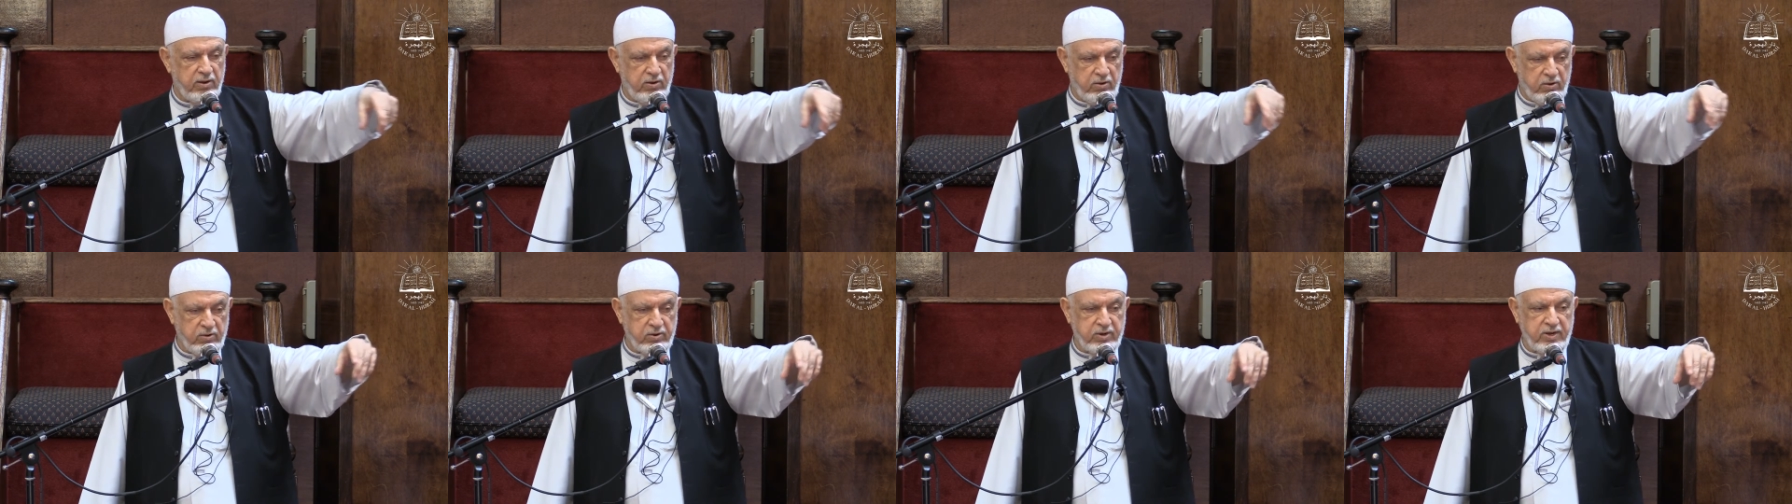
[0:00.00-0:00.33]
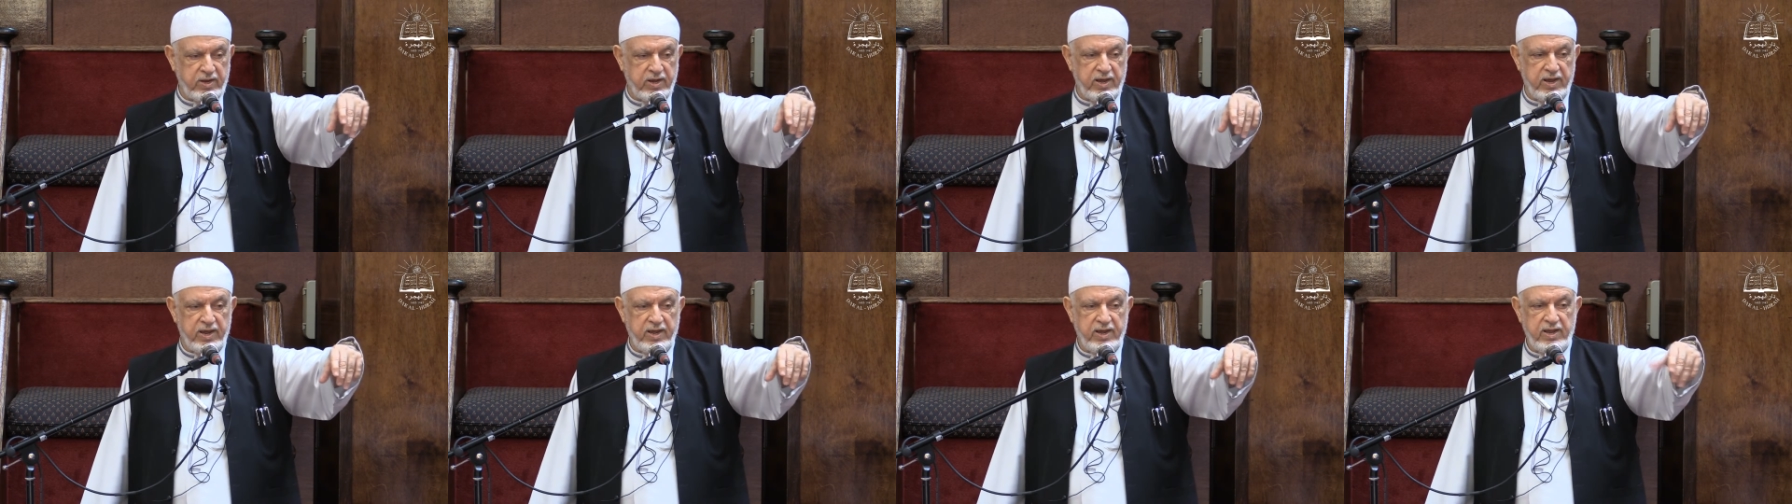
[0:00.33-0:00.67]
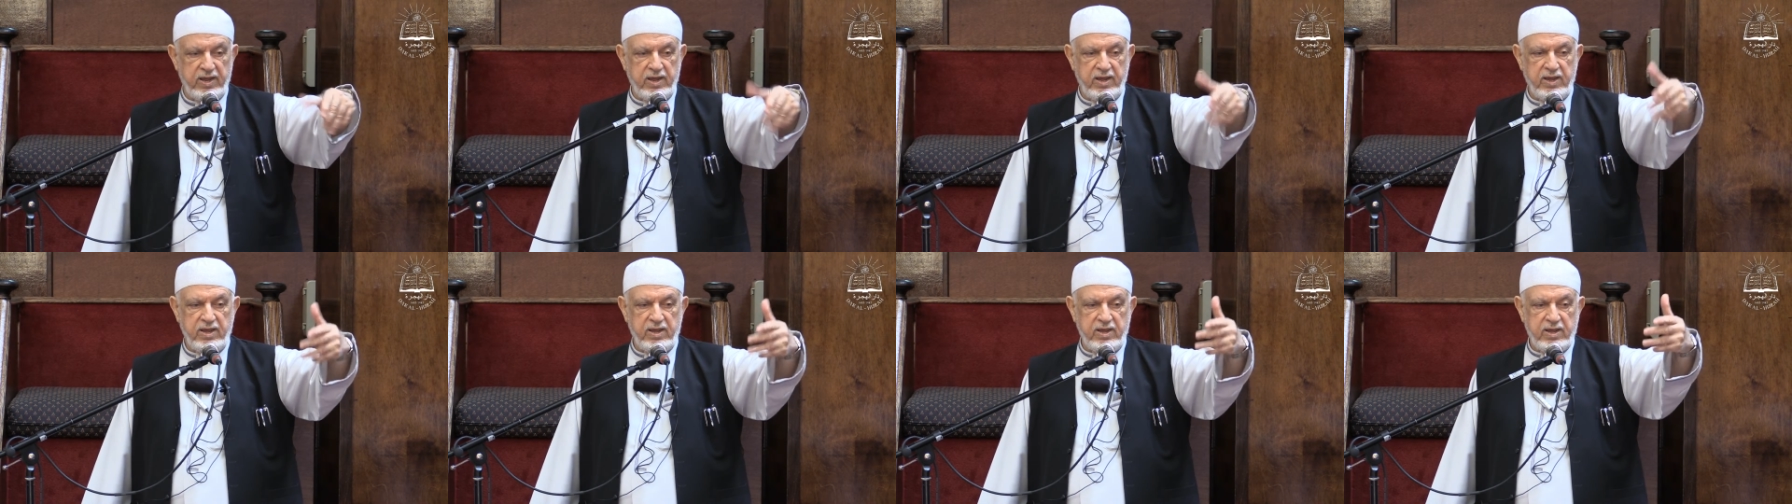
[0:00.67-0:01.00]
okay,
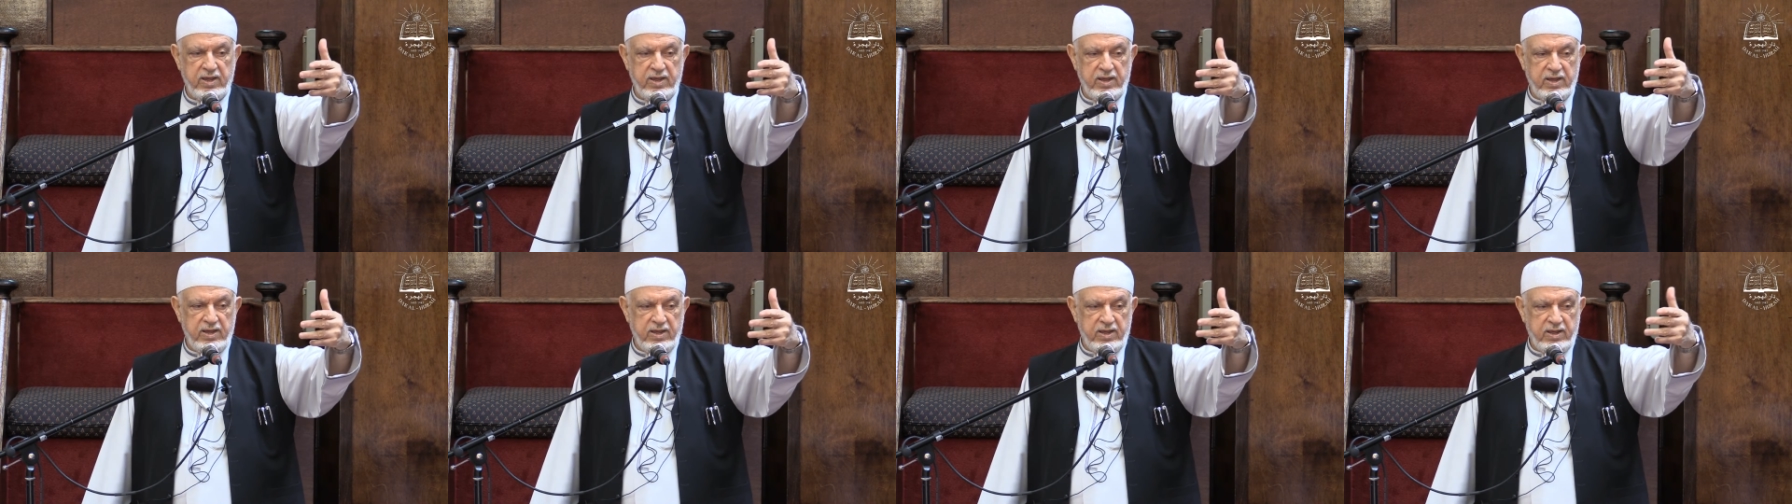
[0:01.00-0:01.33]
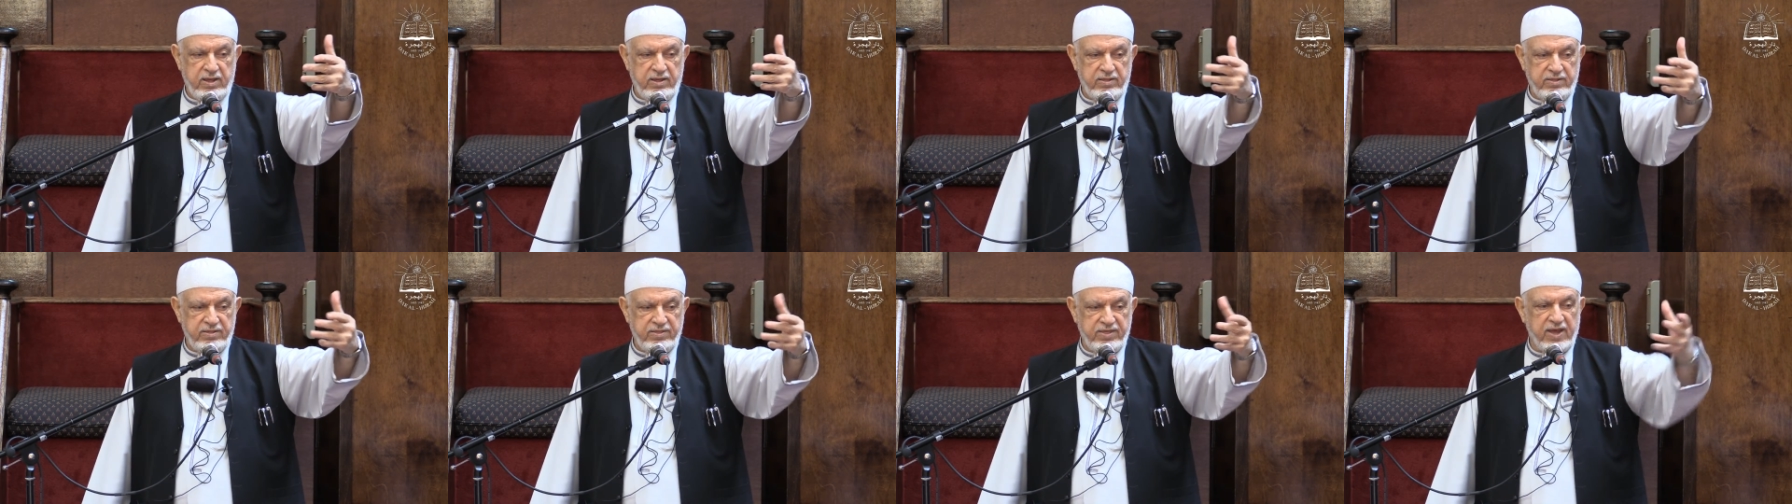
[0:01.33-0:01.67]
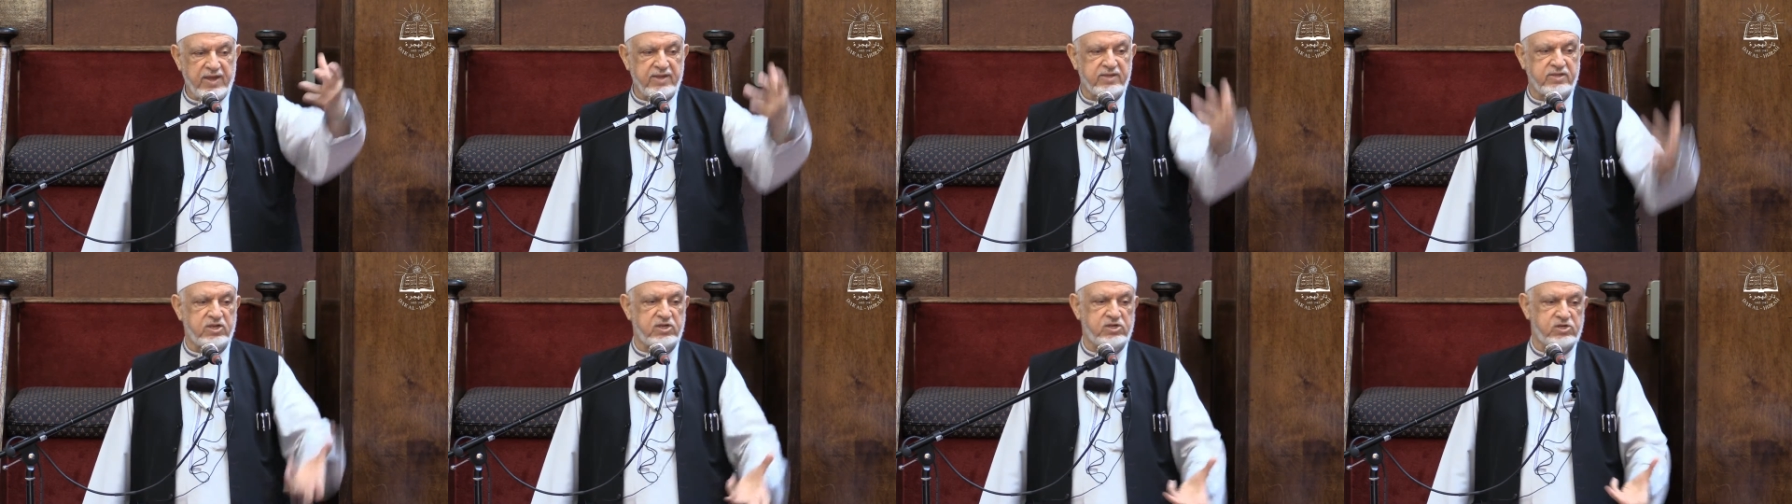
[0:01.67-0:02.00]

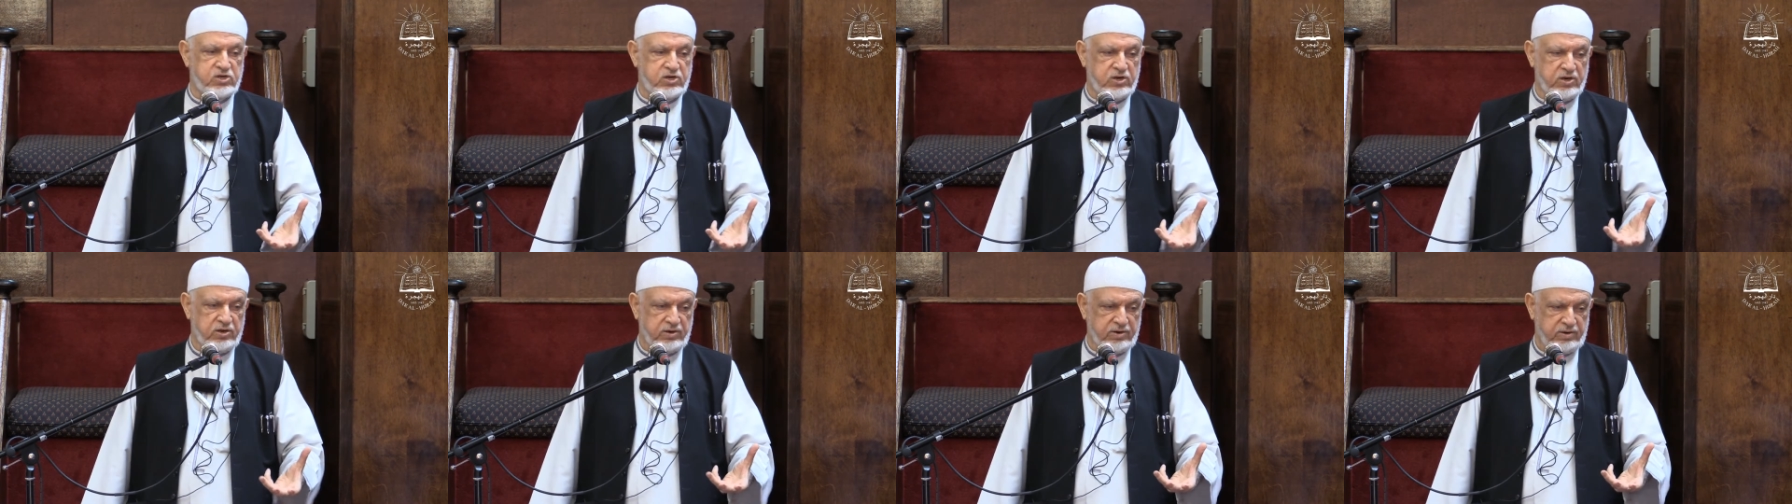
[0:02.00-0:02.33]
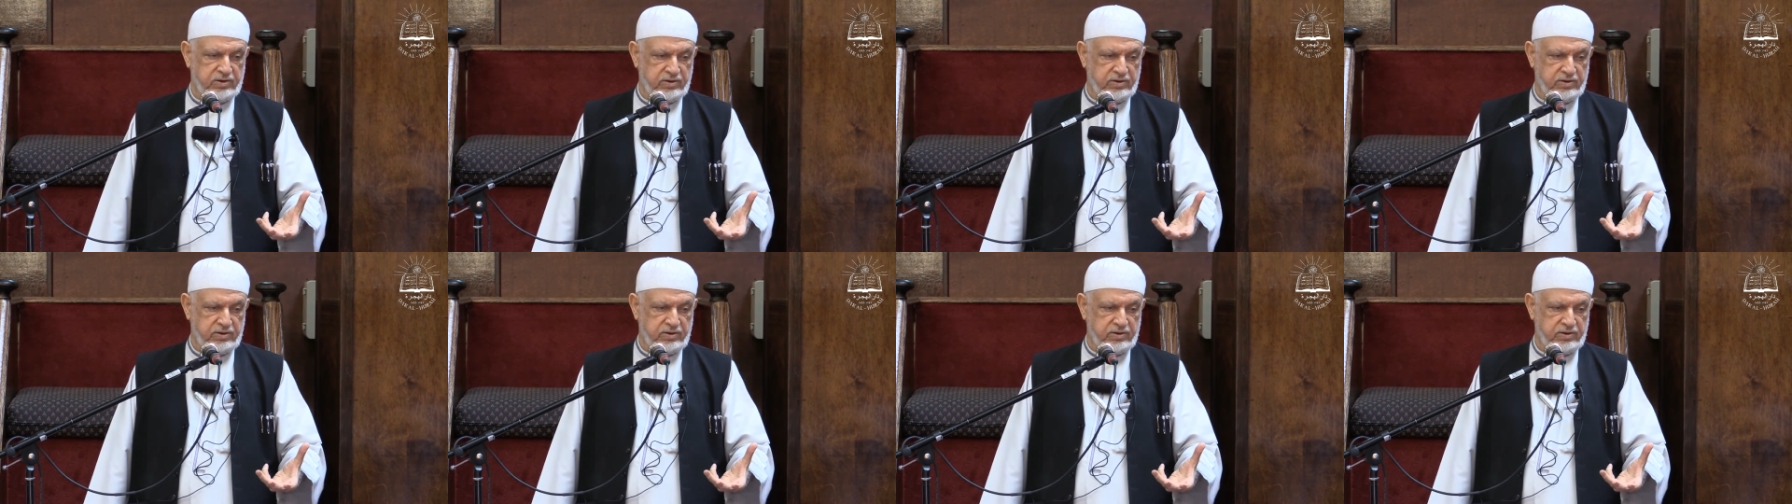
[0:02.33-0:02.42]
that is shirk.